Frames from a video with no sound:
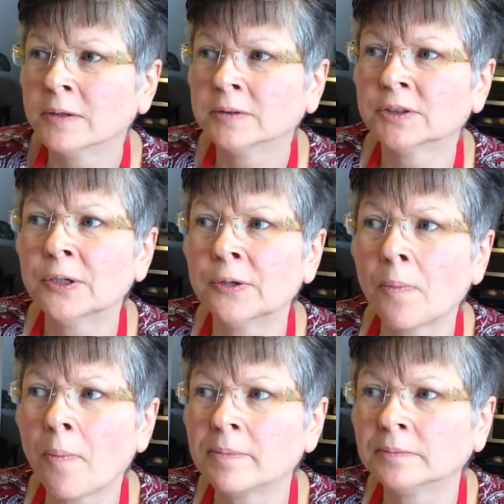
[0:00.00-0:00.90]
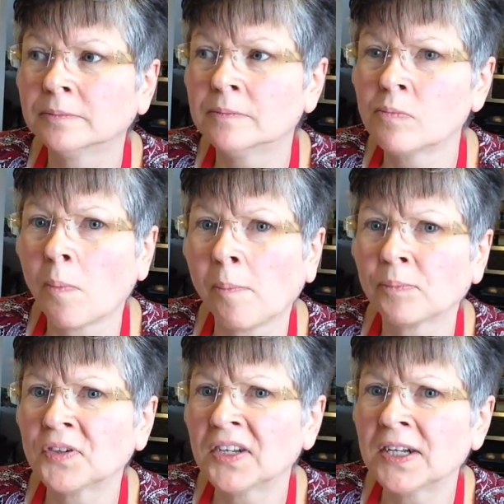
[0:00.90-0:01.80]
So,
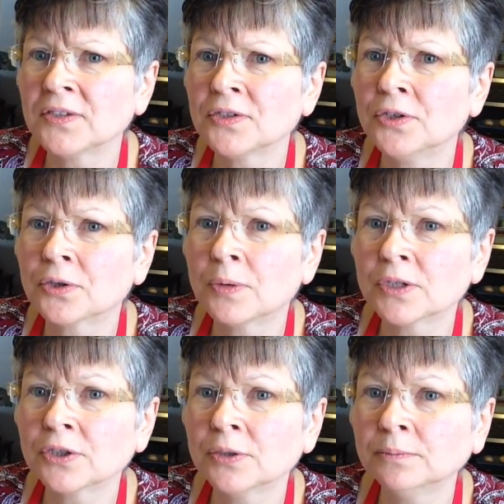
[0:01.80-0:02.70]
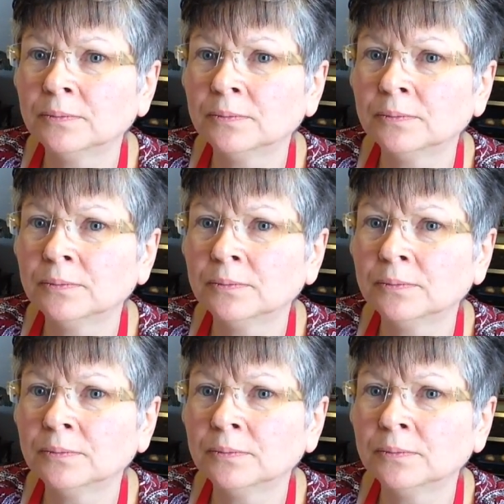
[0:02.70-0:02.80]
does that answer your question?